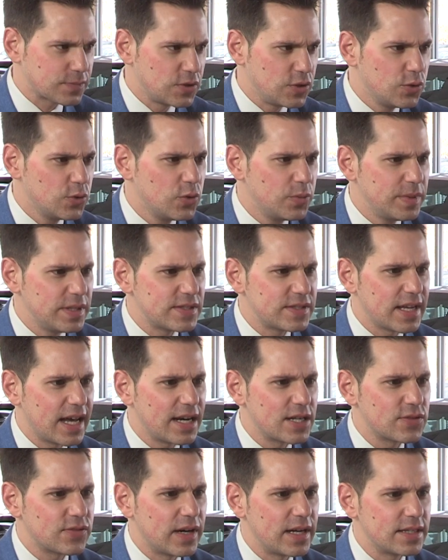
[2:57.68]
You will be
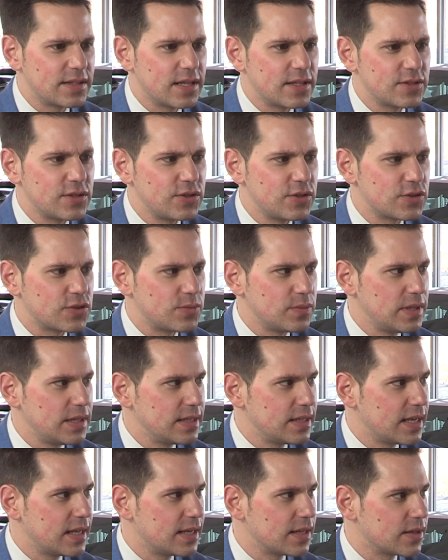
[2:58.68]
satisfied doesn't just
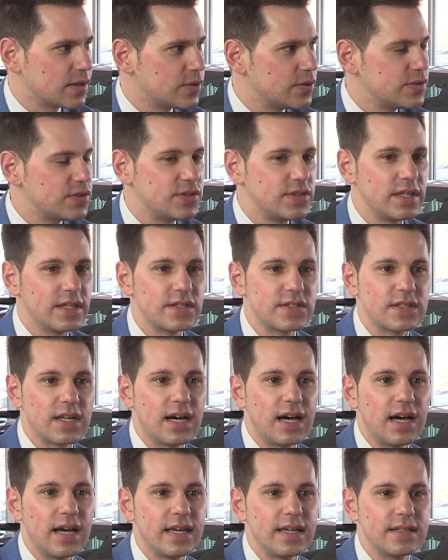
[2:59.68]
mean getting good
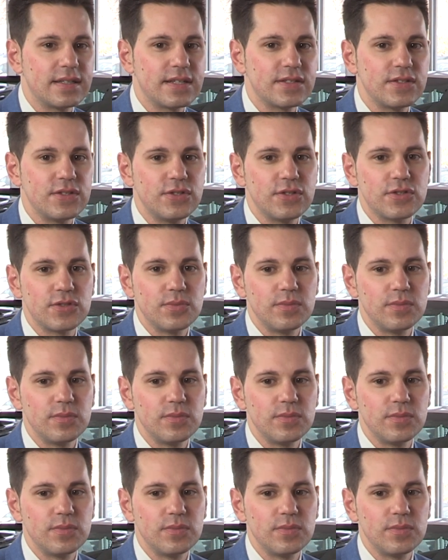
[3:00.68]
CSI, it doesn't just